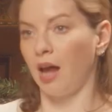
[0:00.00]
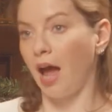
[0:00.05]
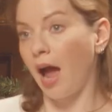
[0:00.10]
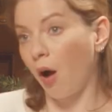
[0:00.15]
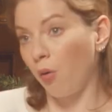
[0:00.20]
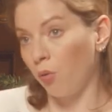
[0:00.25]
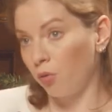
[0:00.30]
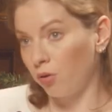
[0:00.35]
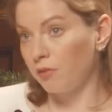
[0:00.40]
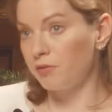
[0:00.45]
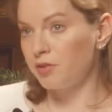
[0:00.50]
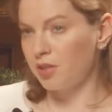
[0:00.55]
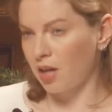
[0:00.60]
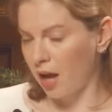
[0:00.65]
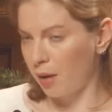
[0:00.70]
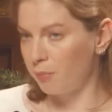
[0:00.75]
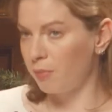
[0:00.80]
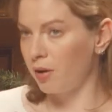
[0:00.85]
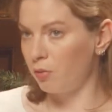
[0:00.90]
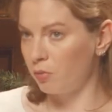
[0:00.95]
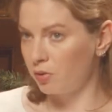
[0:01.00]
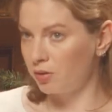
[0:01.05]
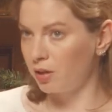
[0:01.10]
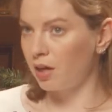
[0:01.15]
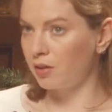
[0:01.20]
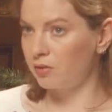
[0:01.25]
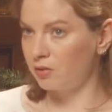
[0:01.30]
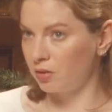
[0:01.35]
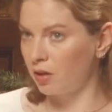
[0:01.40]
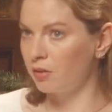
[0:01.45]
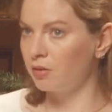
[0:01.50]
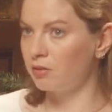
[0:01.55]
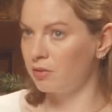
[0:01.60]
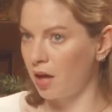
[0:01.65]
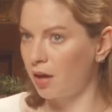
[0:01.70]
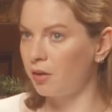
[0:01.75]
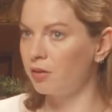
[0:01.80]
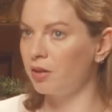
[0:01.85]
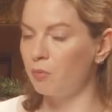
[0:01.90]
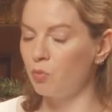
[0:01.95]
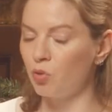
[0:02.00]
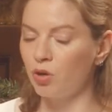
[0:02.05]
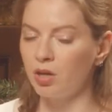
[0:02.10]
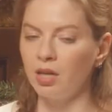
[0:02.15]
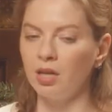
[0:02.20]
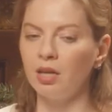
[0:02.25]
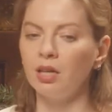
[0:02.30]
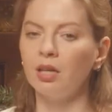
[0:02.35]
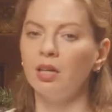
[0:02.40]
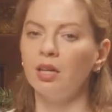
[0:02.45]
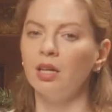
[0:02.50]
hour of time, I would guess, on Saturday morning.